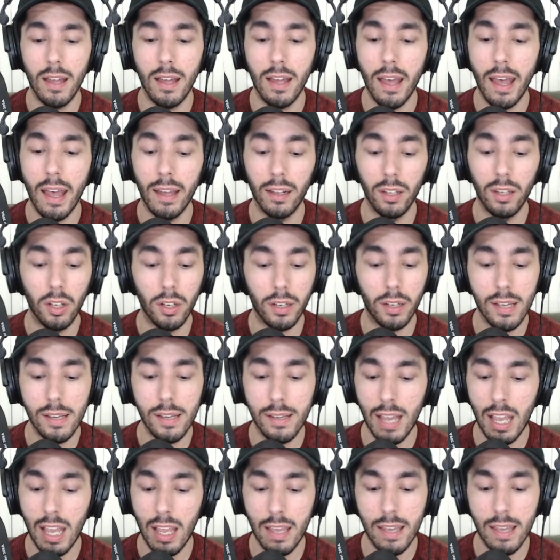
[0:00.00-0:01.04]
And look, he
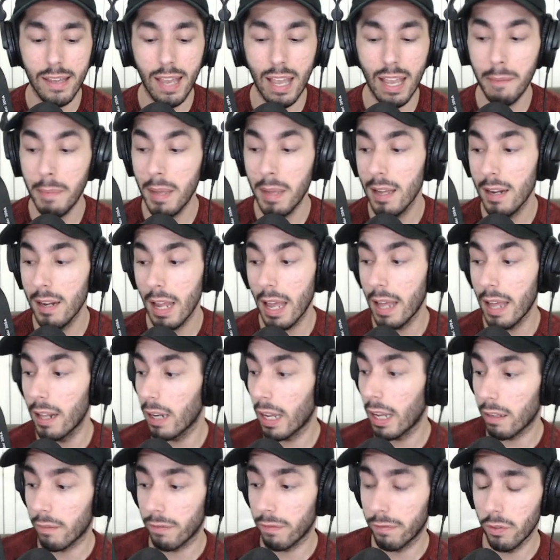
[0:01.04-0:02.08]
came in, and
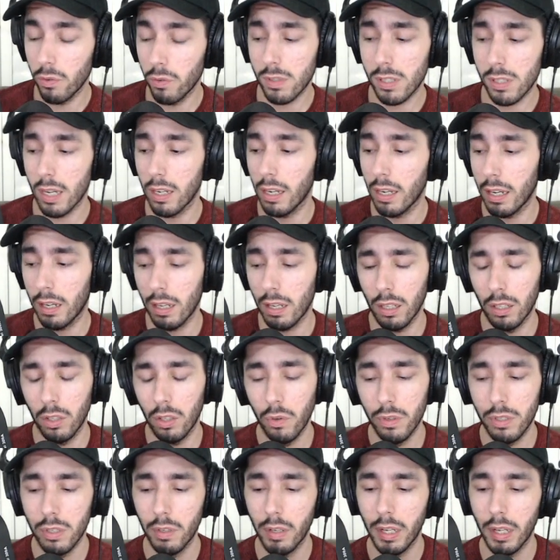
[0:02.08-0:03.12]
like Fu said, like and
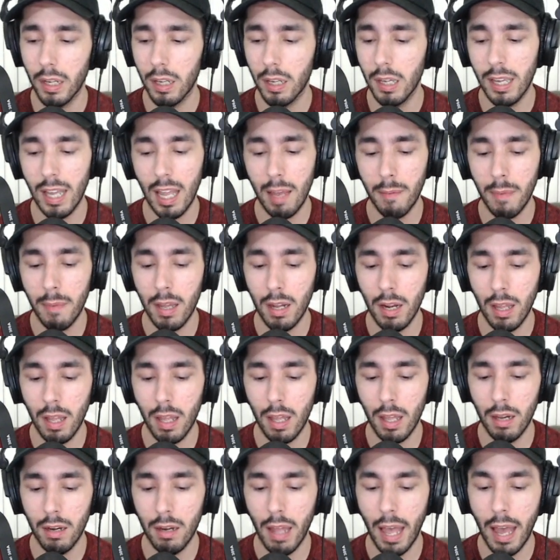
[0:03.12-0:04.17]
alluded to, like he came in,
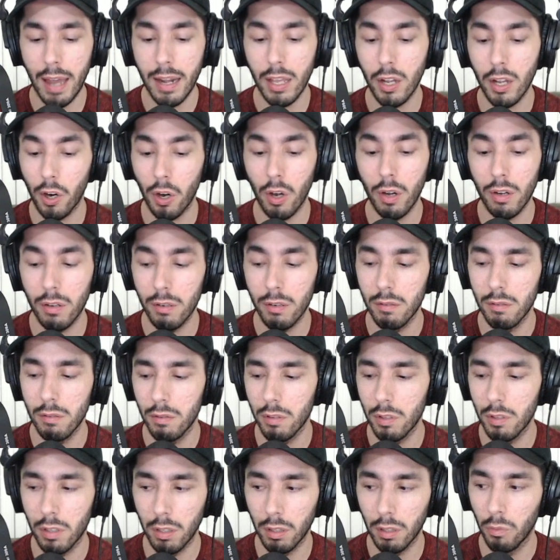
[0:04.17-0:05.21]
and Eddie Hearn
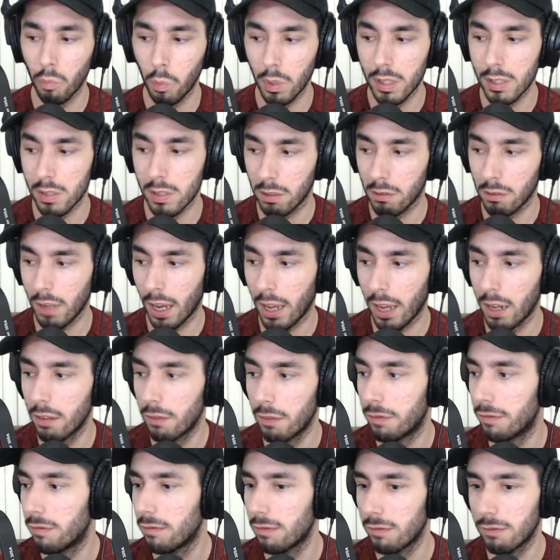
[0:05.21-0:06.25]
was kind
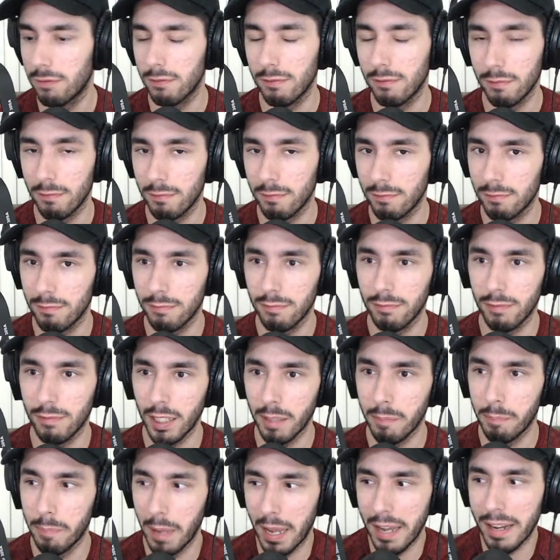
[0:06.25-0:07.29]
of
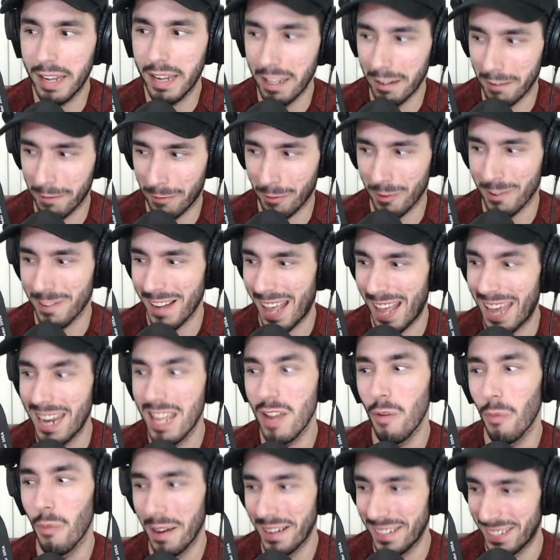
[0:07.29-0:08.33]
like begging for
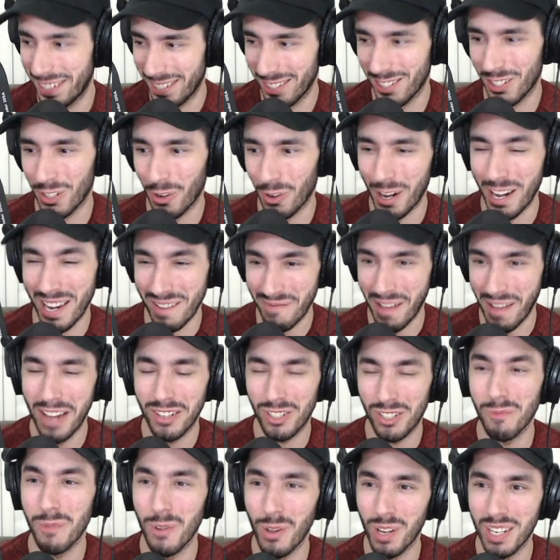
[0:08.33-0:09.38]
anyone to join
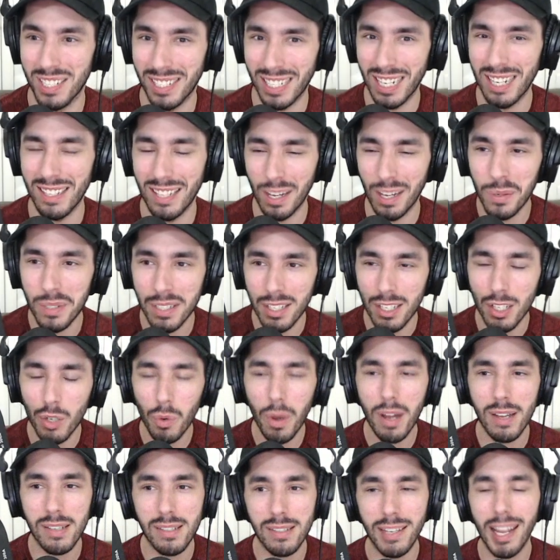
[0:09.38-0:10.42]
Matchroom USA. That was a
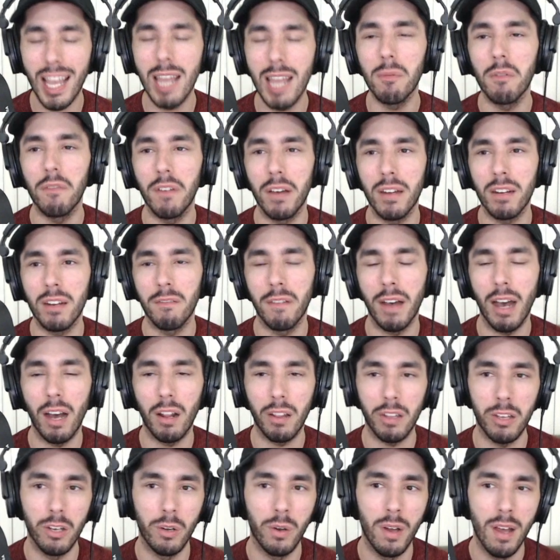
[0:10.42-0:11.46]
U.S. name of any
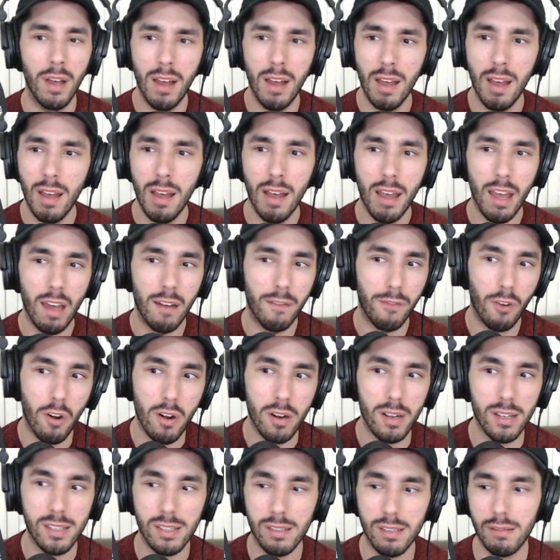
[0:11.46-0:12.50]
value. And
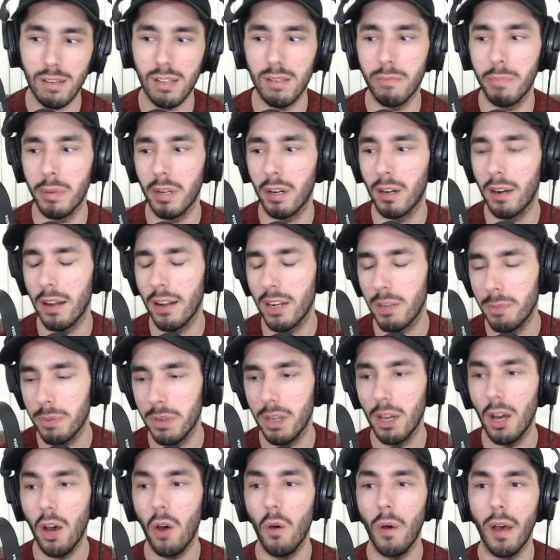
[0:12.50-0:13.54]
Vargas had been on
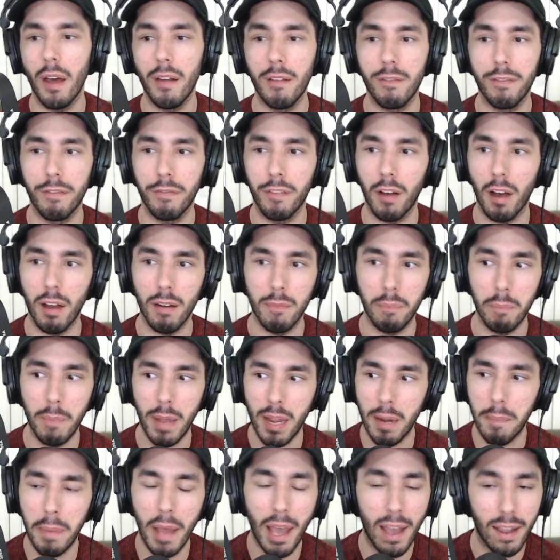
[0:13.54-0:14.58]
HBO, had fought
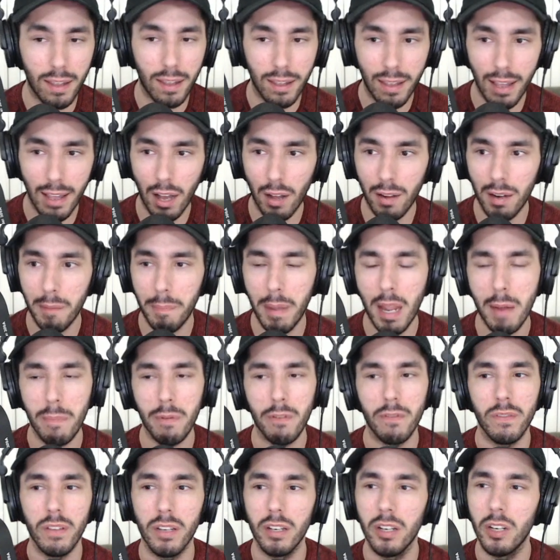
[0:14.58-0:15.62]
Manny Pacquiao on a
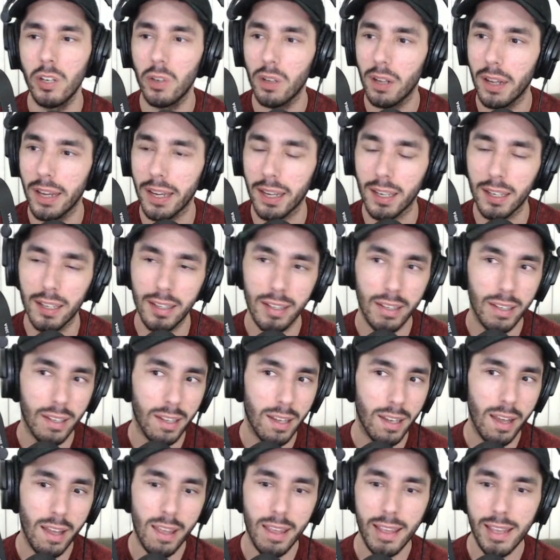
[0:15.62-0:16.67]
pay-per-view. Like,
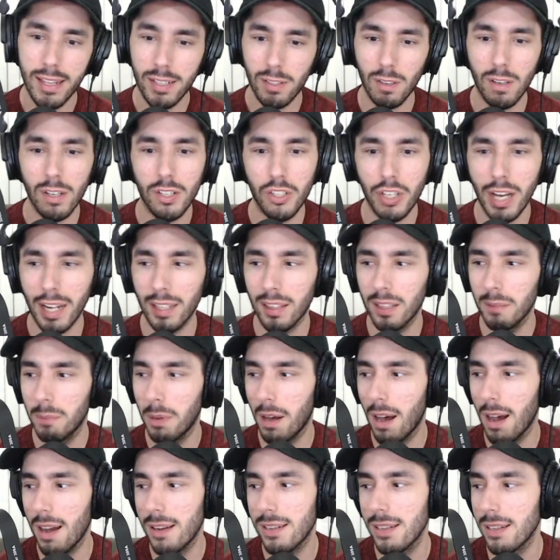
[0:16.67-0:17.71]
he sort of checked the
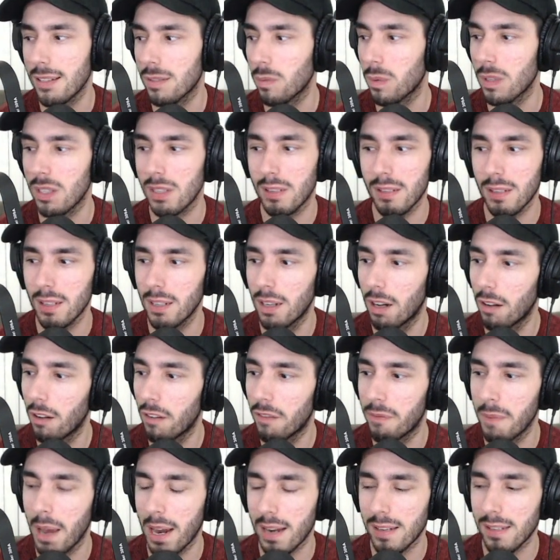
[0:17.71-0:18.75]
boxes, was,
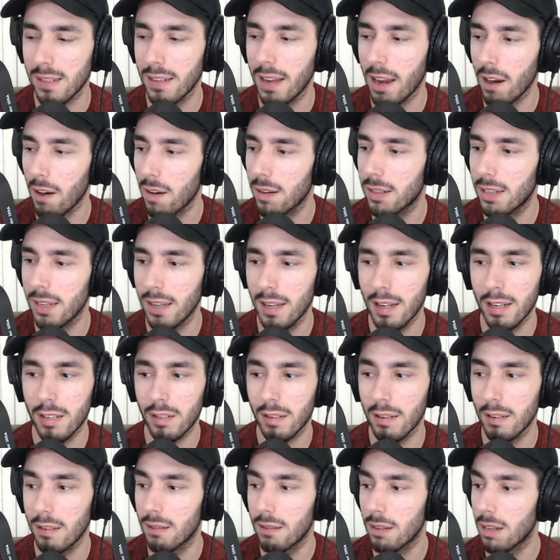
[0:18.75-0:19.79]
of Mexican heritage,
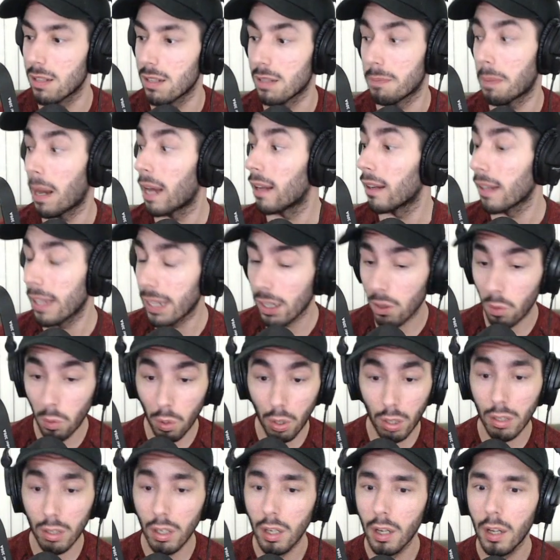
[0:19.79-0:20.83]
is
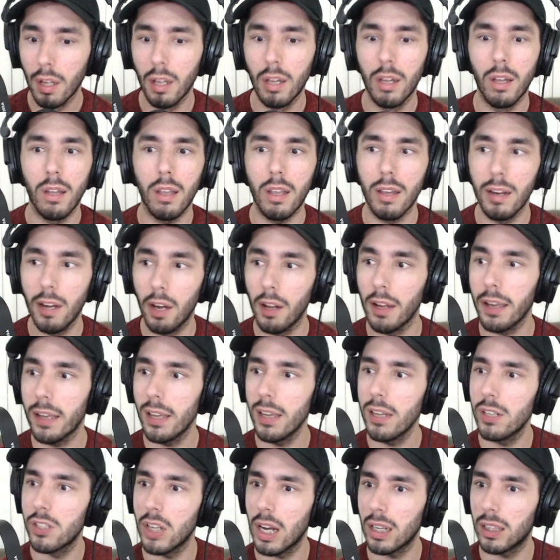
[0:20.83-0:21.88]
bilingual. Like
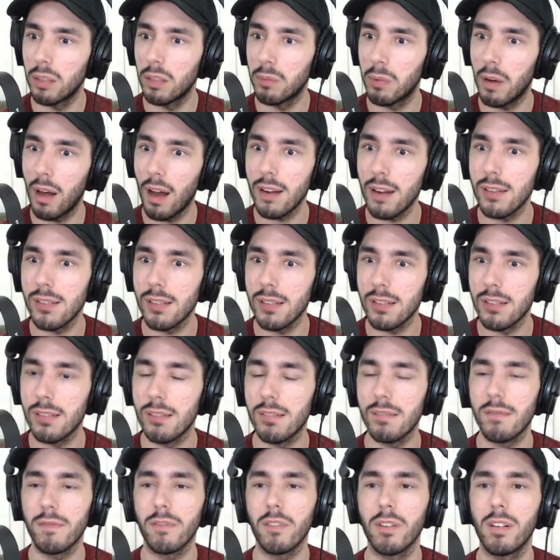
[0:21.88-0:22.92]
he checked the
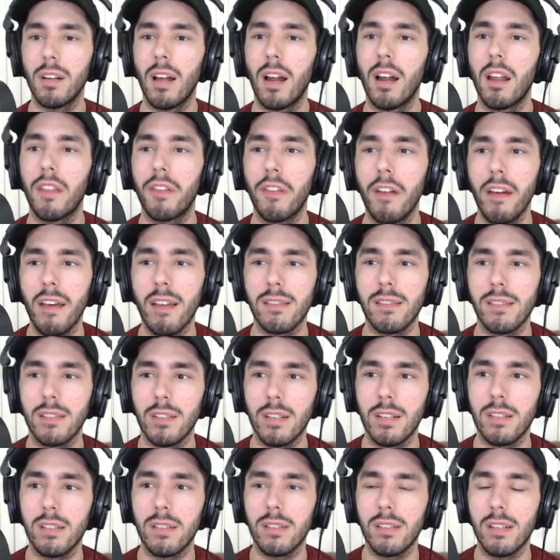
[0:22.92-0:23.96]
boxes for a lot of things.
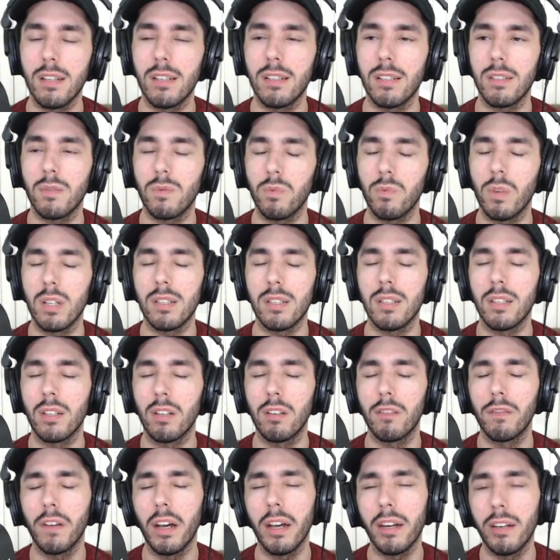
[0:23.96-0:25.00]
He just wasn't a
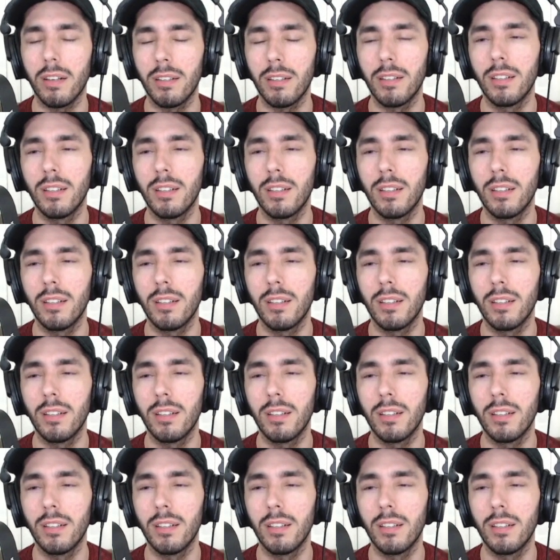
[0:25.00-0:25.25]
good fighter.